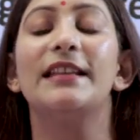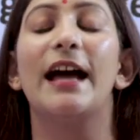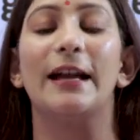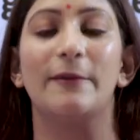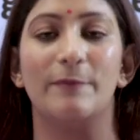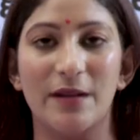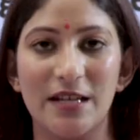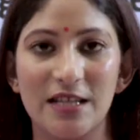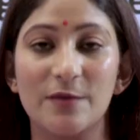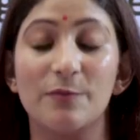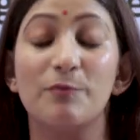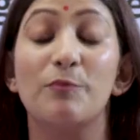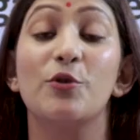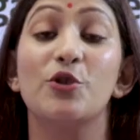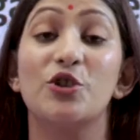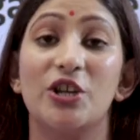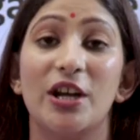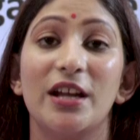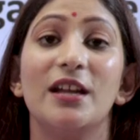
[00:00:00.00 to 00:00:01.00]
That means
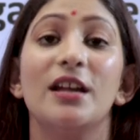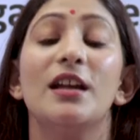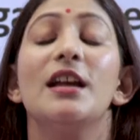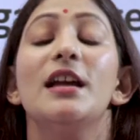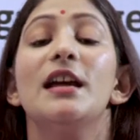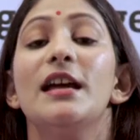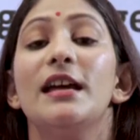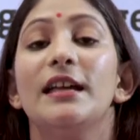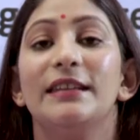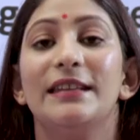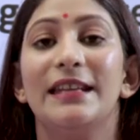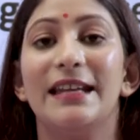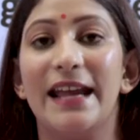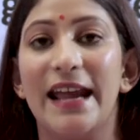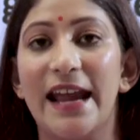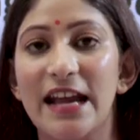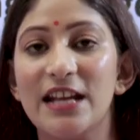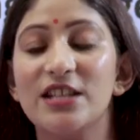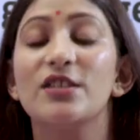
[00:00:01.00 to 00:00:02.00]
pushing the
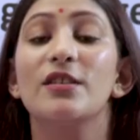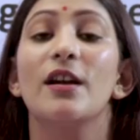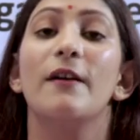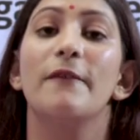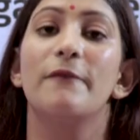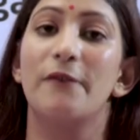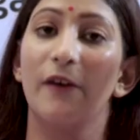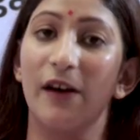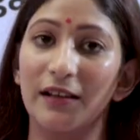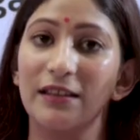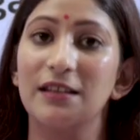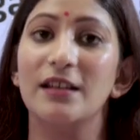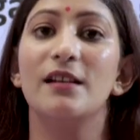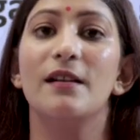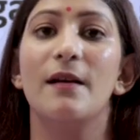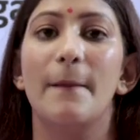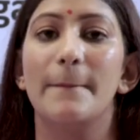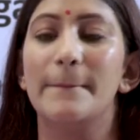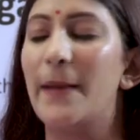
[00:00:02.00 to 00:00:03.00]
age
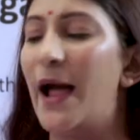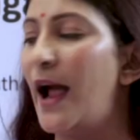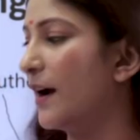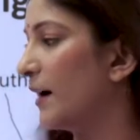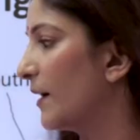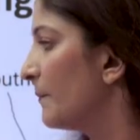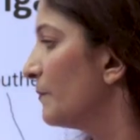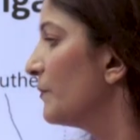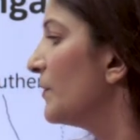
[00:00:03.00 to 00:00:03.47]
further back.